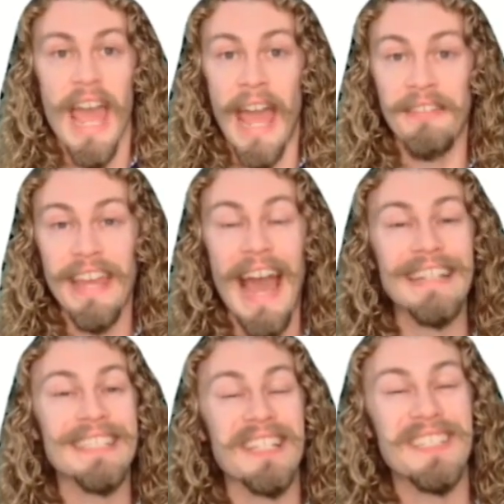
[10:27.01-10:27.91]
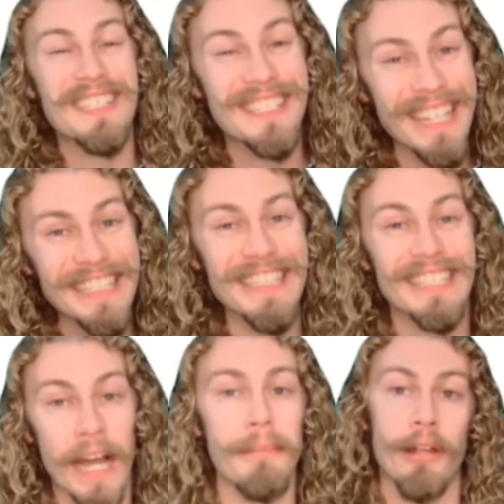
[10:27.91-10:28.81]
and they had distinct
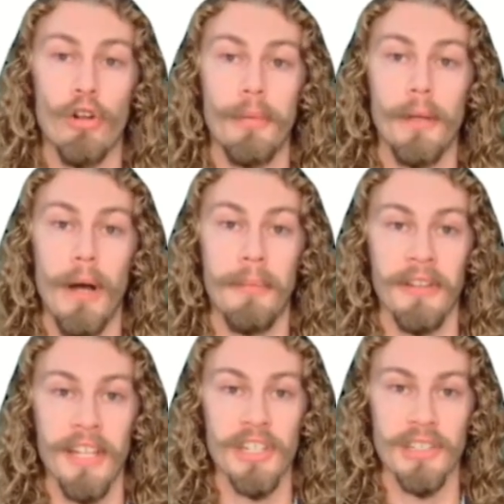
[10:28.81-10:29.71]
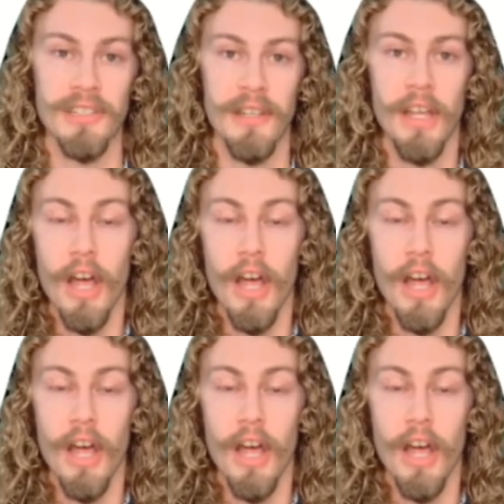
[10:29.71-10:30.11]
gut microbial populations.